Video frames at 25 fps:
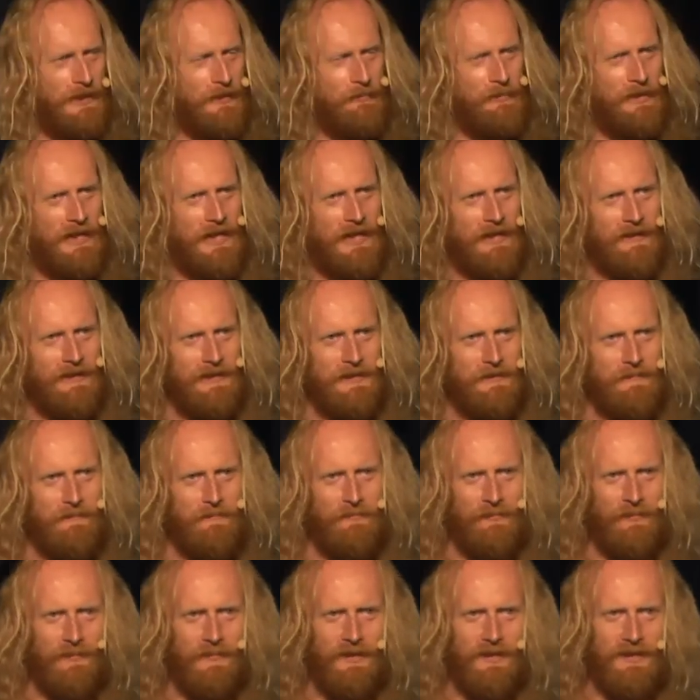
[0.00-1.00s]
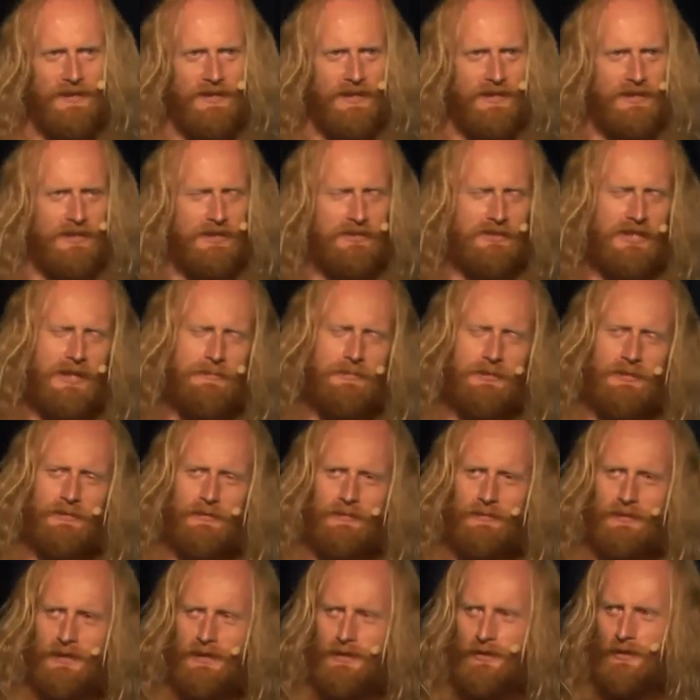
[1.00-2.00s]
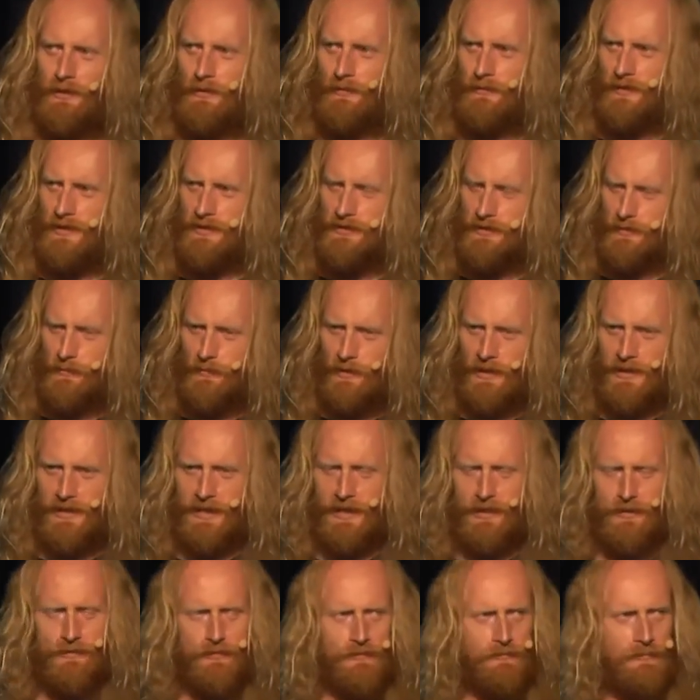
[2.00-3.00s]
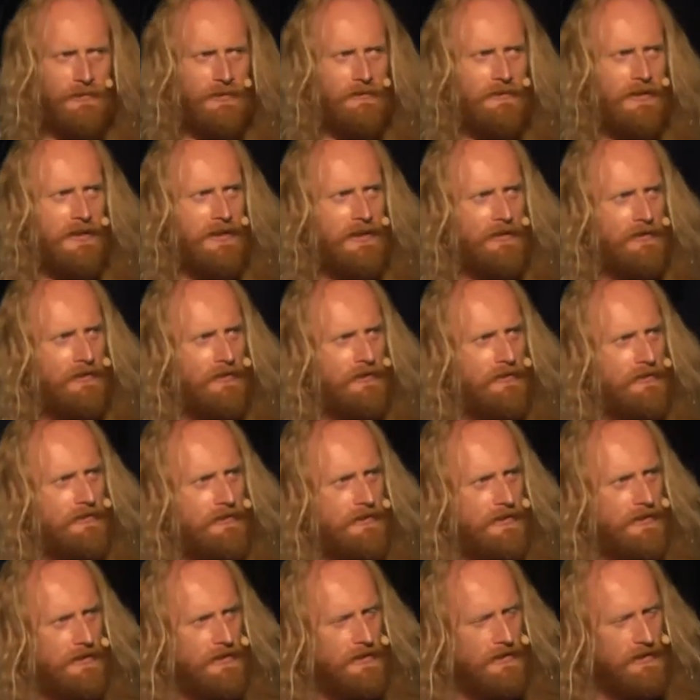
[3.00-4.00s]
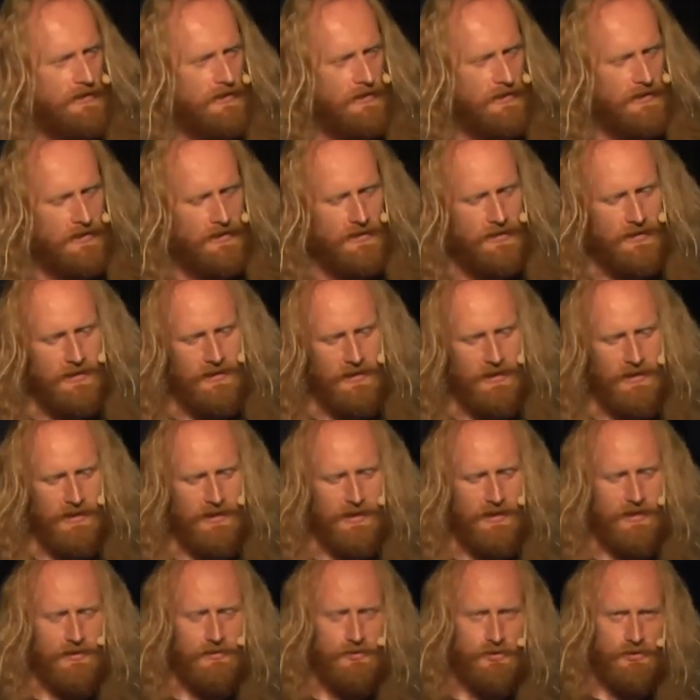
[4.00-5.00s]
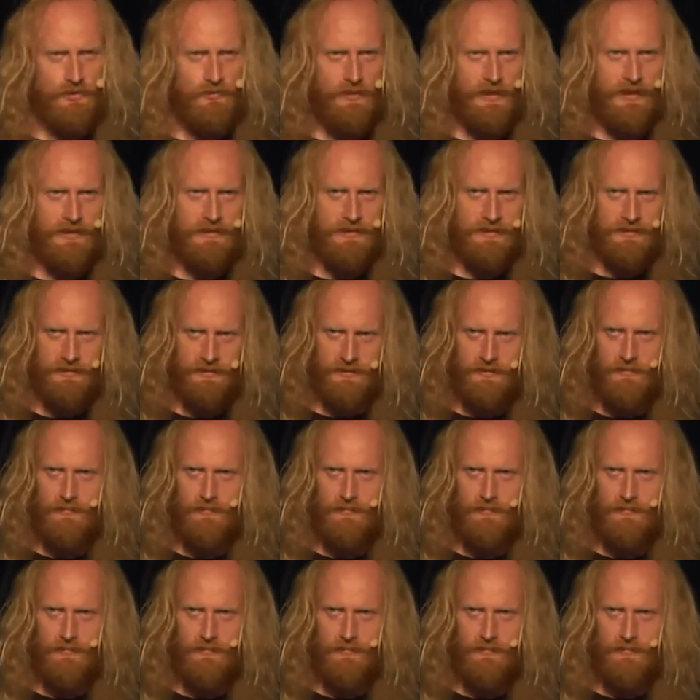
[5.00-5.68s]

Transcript: our power, there's absolutely no reason why they couldn't be running on uh, straight